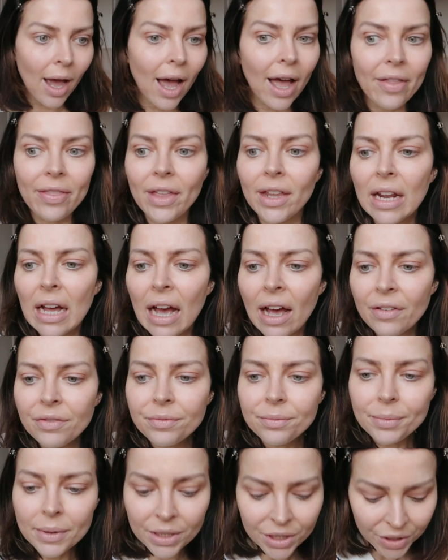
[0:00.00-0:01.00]
And then I
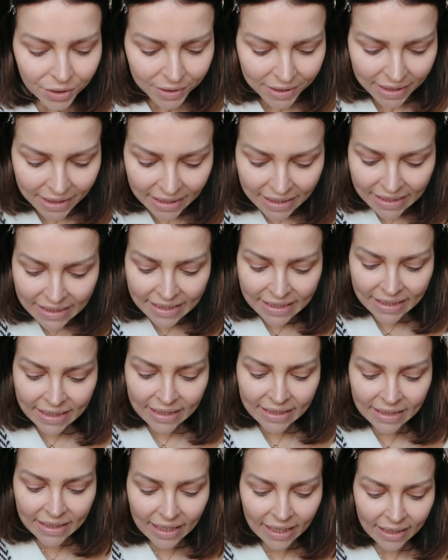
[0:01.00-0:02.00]
haven't been using
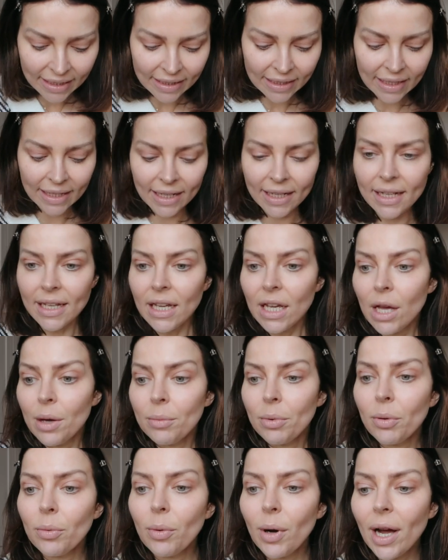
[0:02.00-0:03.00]
concealer lately,
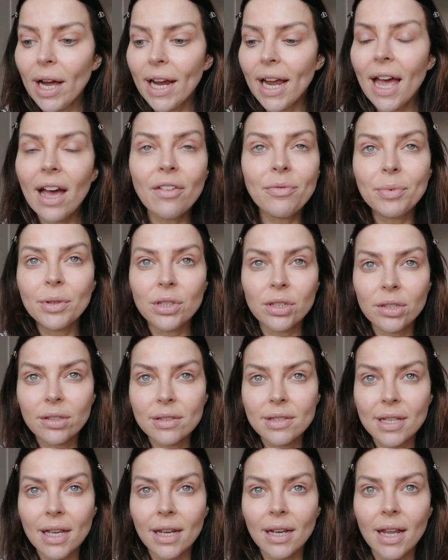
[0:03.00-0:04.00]
but what I have been
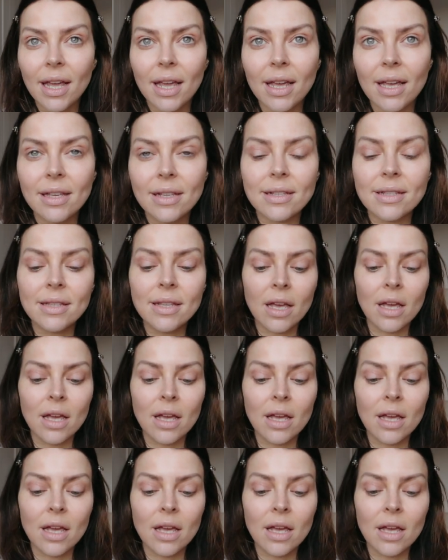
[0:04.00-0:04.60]
using is